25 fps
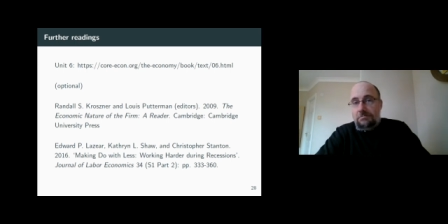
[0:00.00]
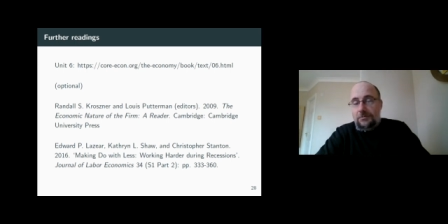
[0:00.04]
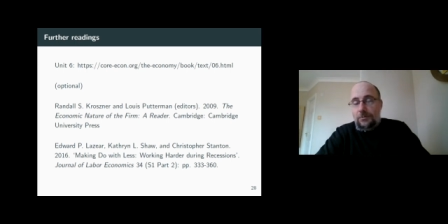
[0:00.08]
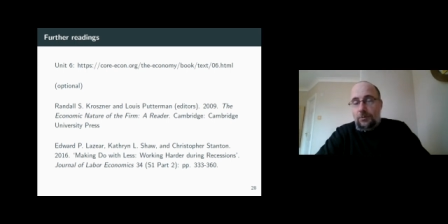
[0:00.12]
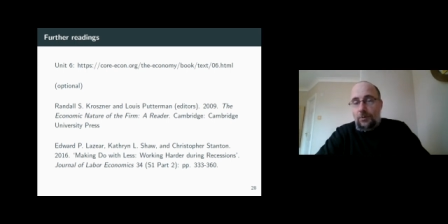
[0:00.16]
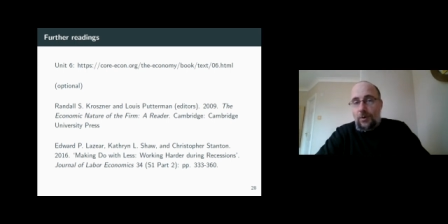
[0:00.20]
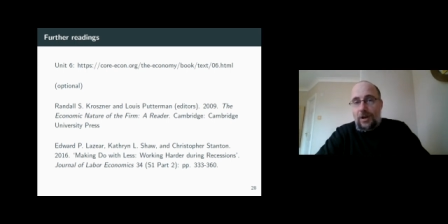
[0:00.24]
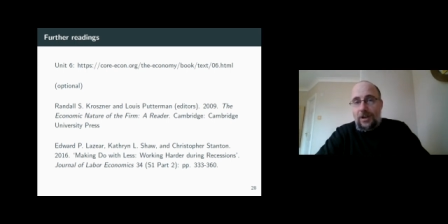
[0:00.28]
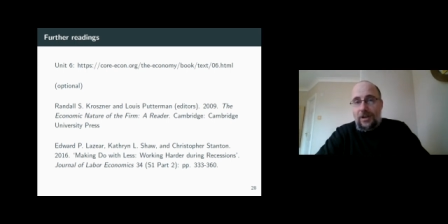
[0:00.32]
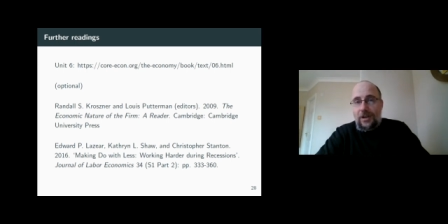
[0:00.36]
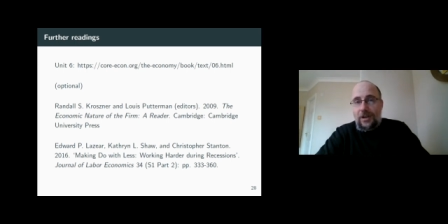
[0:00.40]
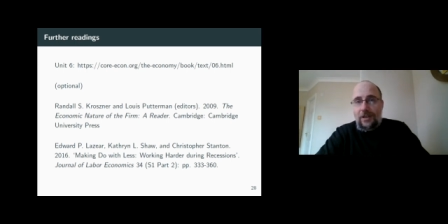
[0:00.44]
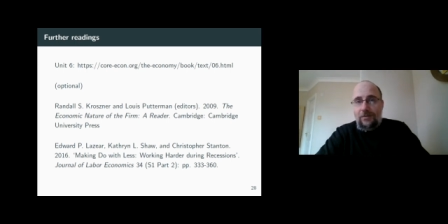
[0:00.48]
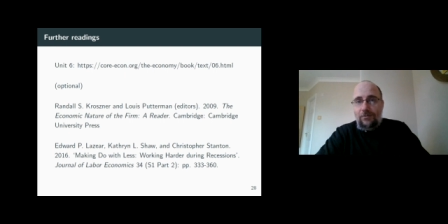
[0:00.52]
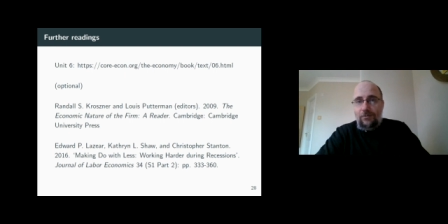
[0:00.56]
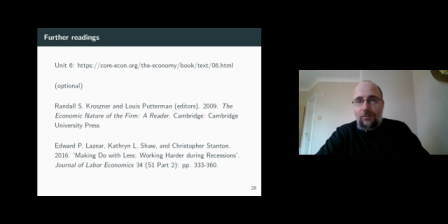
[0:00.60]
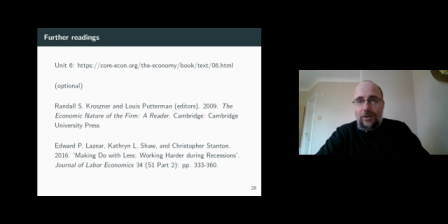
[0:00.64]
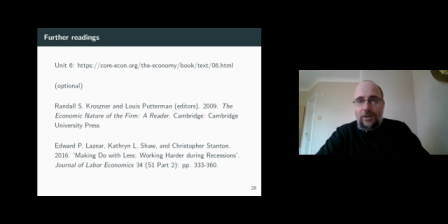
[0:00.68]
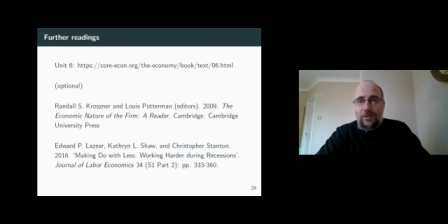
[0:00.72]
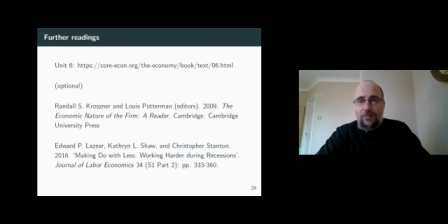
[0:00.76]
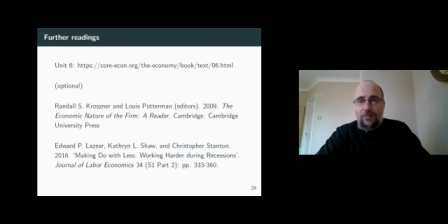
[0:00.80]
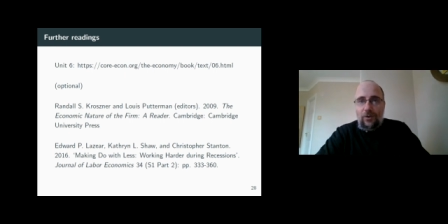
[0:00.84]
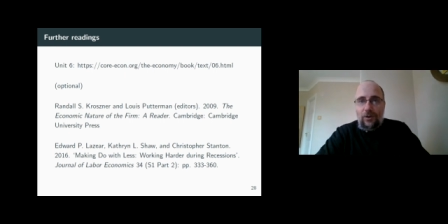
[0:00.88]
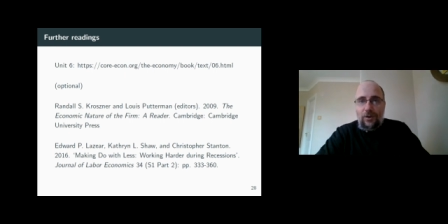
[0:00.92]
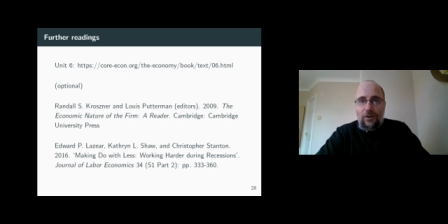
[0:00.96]
why not
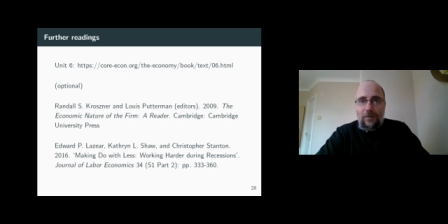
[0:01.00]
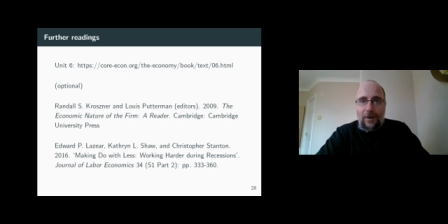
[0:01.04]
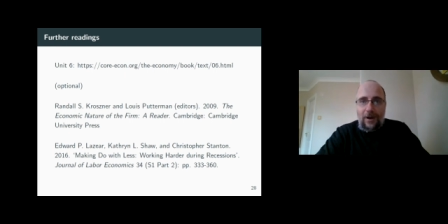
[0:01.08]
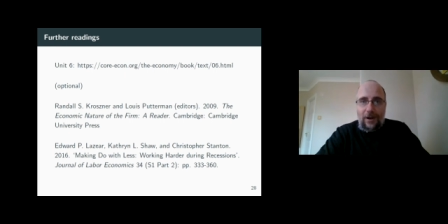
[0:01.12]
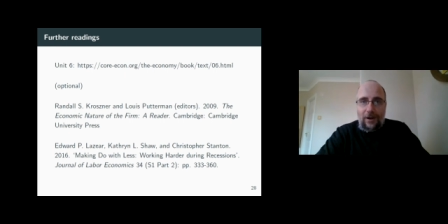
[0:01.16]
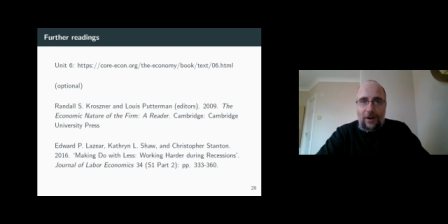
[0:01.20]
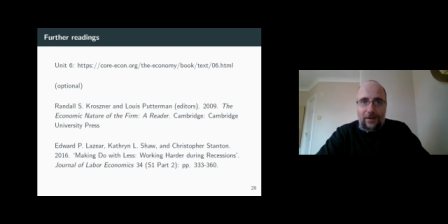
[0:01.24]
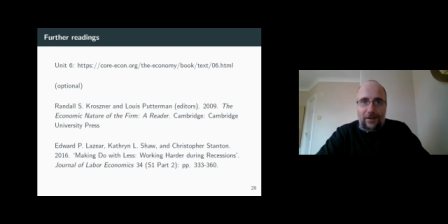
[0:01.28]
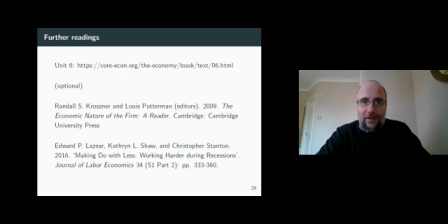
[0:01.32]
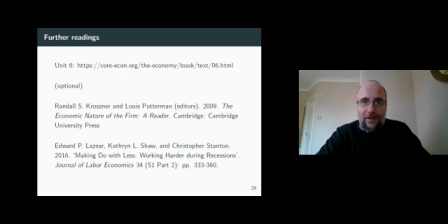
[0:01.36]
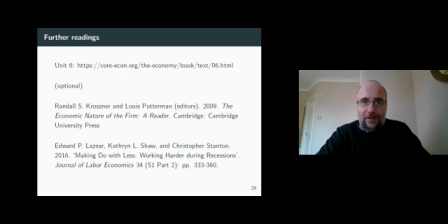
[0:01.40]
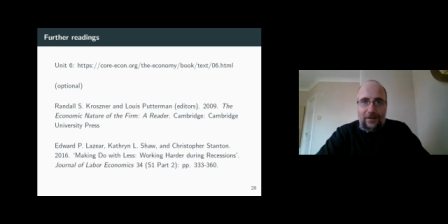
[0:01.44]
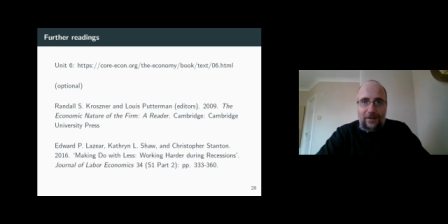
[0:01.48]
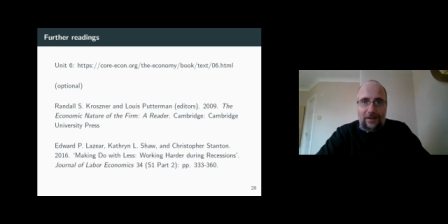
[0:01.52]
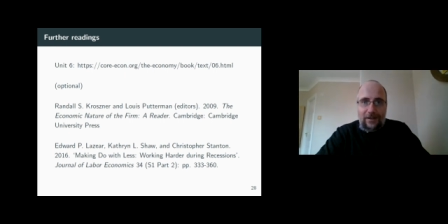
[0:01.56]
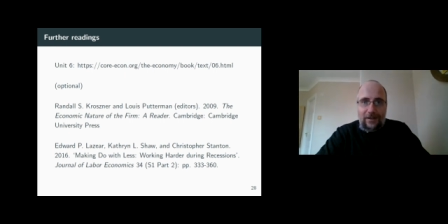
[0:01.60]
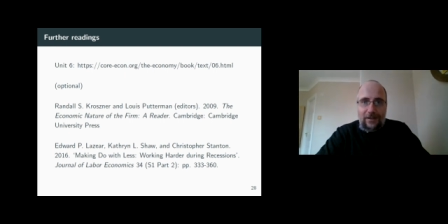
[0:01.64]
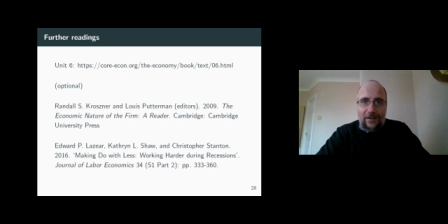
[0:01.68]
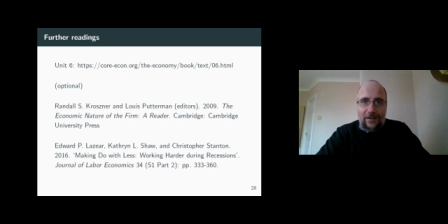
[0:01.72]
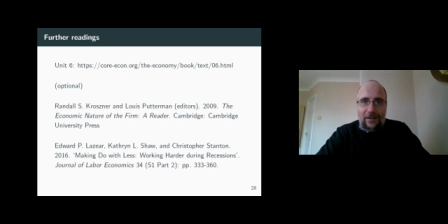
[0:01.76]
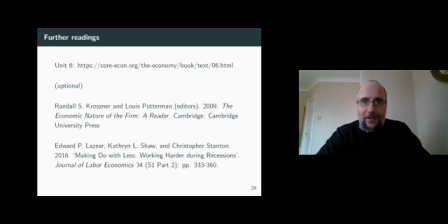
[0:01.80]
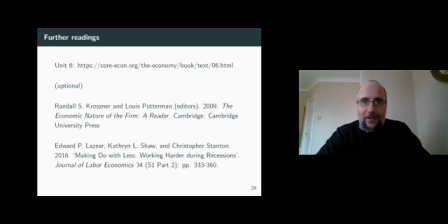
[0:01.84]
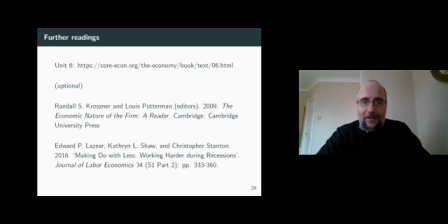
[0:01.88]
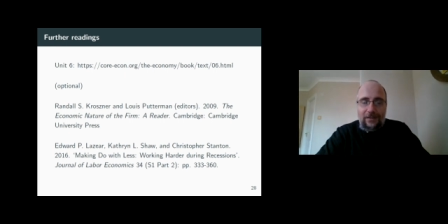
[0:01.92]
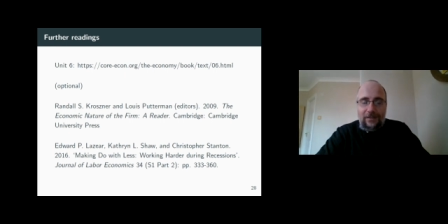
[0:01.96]
read more about it in
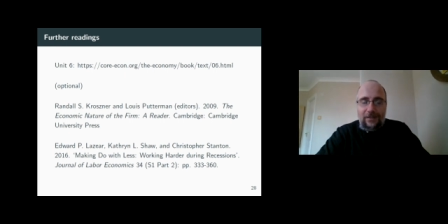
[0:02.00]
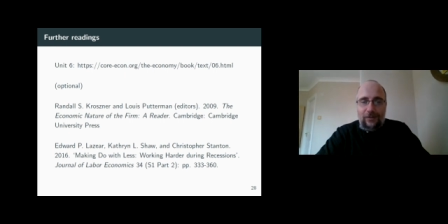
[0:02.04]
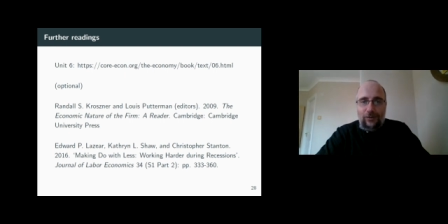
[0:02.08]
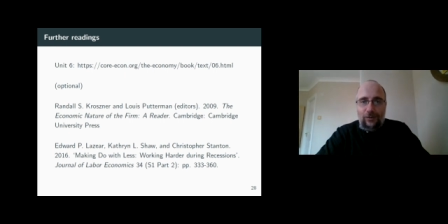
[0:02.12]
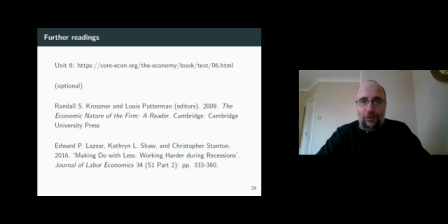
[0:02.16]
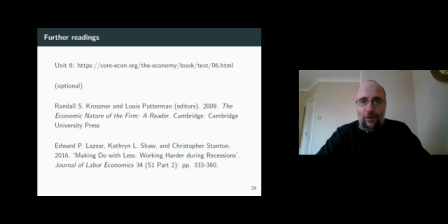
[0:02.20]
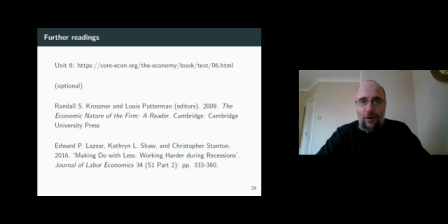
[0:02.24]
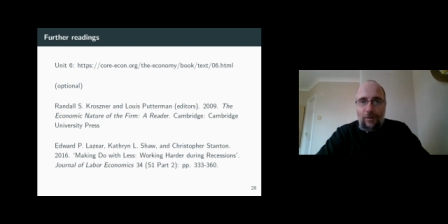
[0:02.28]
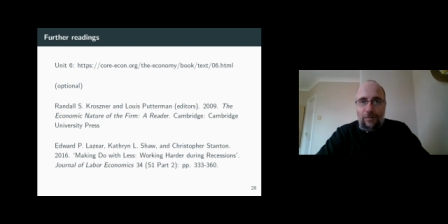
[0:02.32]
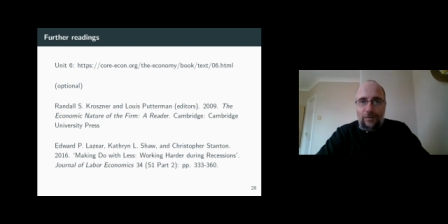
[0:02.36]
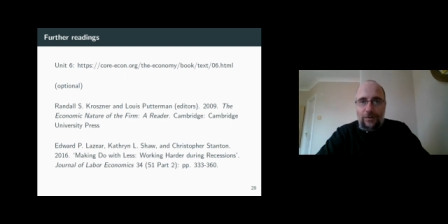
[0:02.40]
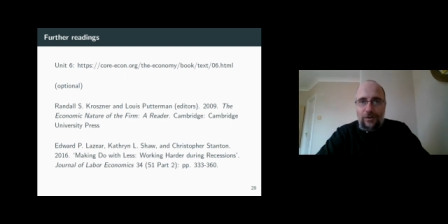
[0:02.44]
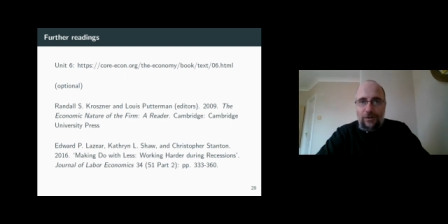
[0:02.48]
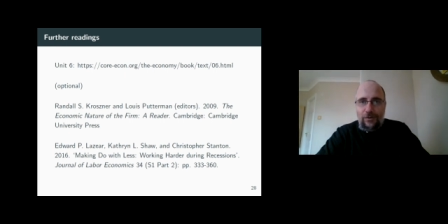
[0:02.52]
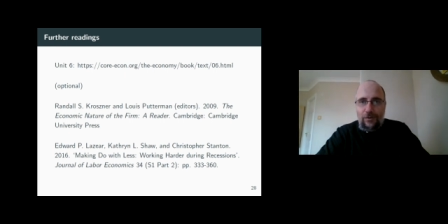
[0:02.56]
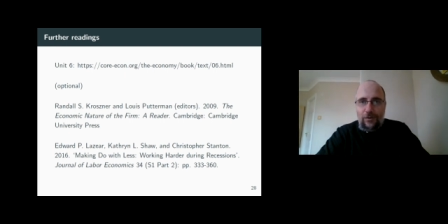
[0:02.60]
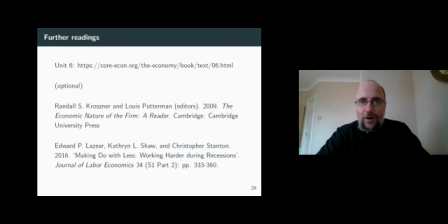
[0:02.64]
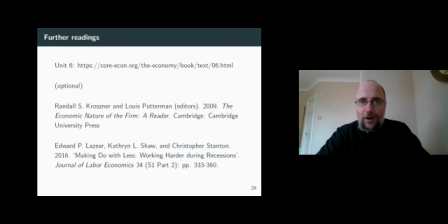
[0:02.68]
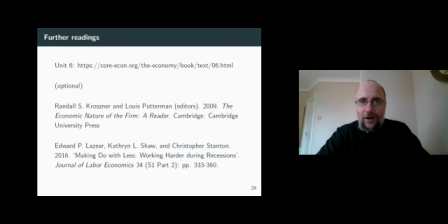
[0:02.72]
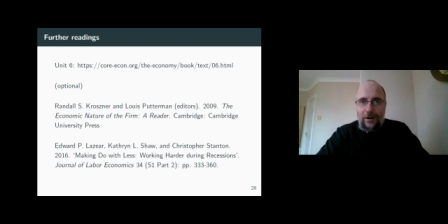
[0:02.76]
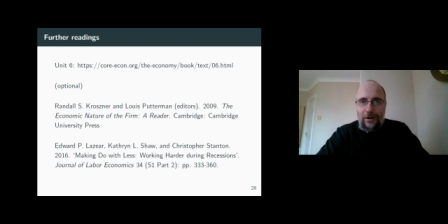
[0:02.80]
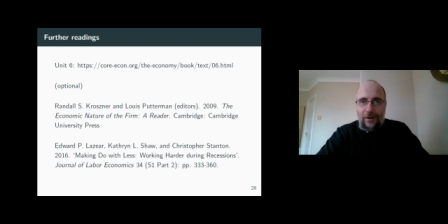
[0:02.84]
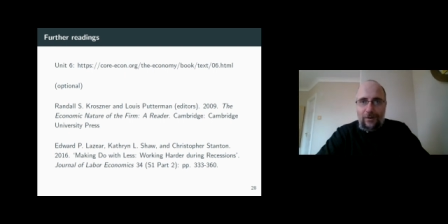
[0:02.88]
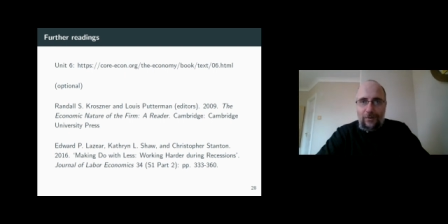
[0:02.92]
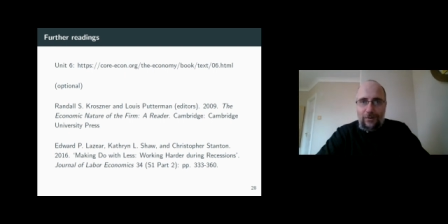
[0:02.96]
the in the two optional
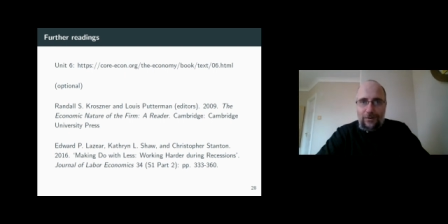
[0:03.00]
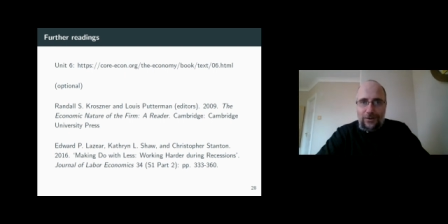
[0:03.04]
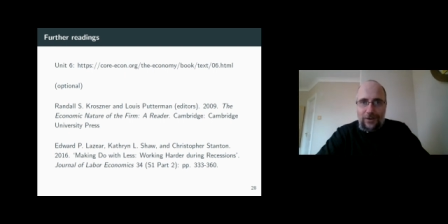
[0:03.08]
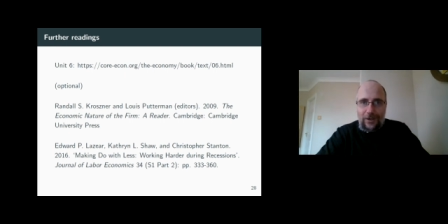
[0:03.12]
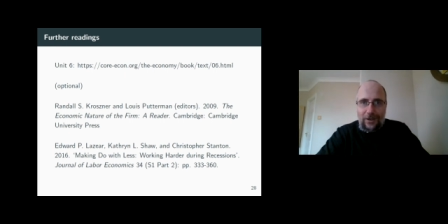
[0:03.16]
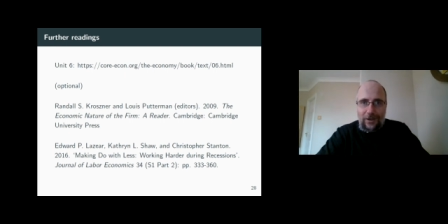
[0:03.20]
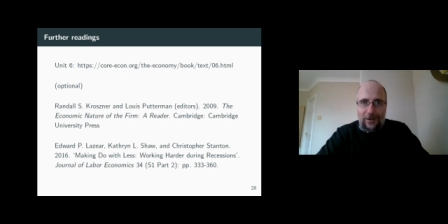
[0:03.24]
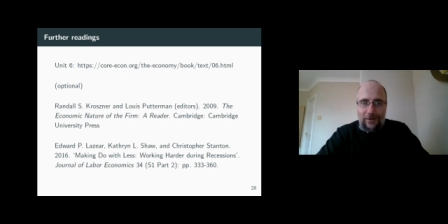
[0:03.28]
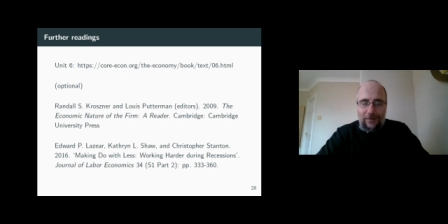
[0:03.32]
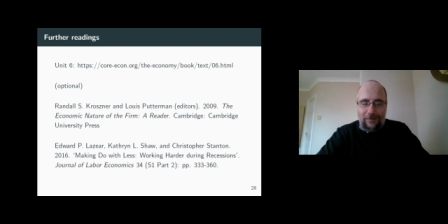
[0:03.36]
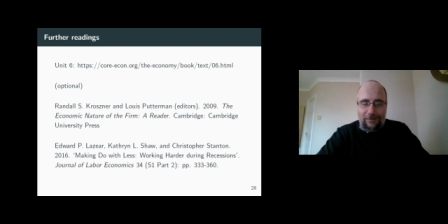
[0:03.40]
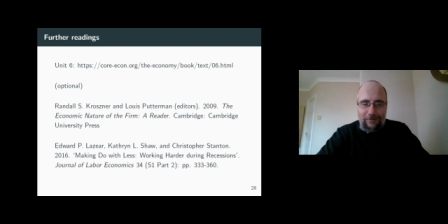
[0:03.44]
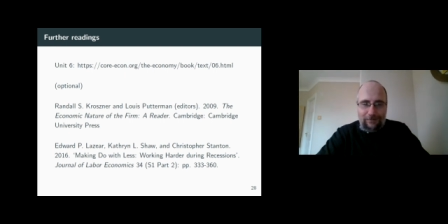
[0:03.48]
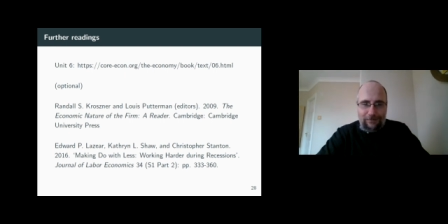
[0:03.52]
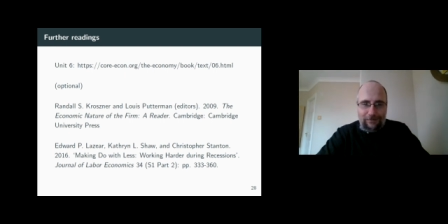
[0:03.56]
articles here.